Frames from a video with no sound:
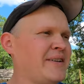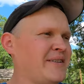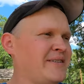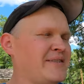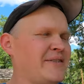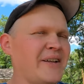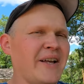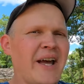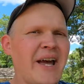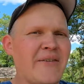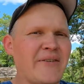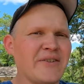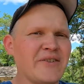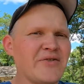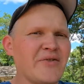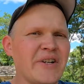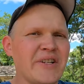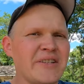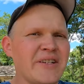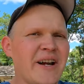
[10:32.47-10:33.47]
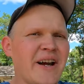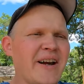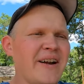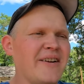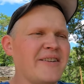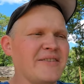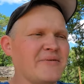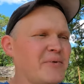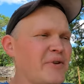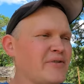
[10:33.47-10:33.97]
So like having a stretched
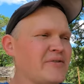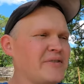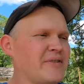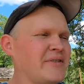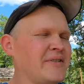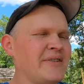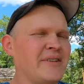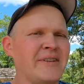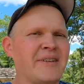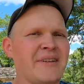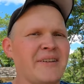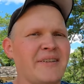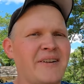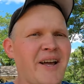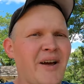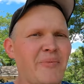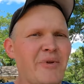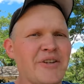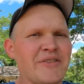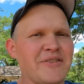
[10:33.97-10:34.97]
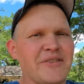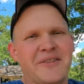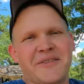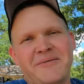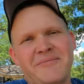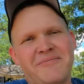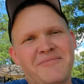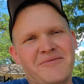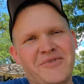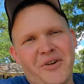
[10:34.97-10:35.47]
tire, it's supposed to not be as good.
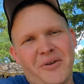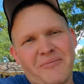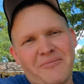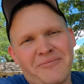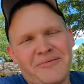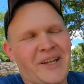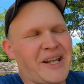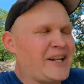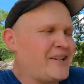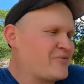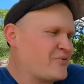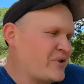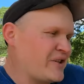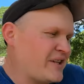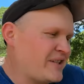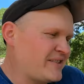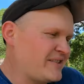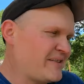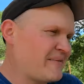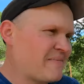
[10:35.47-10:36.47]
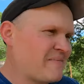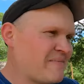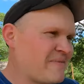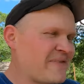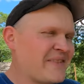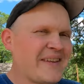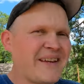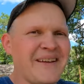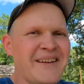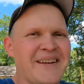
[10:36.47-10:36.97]
So it is what it is.
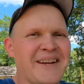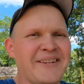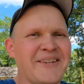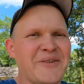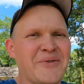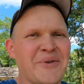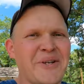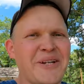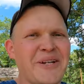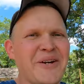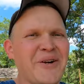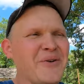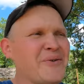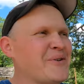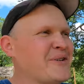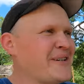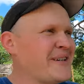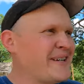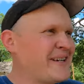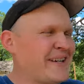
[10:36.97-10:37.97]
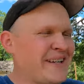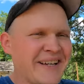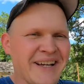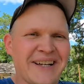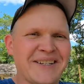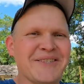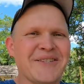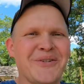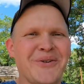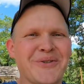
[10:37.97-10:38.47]
I don't really know,
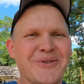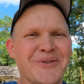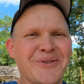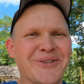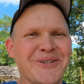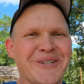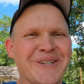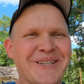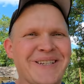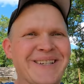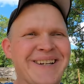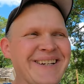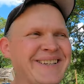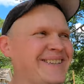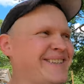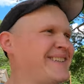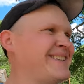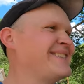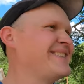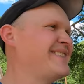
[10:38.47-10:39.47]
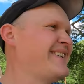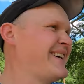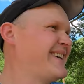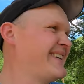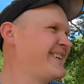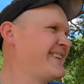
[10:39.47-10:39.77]
I just know it's gonna look good like this.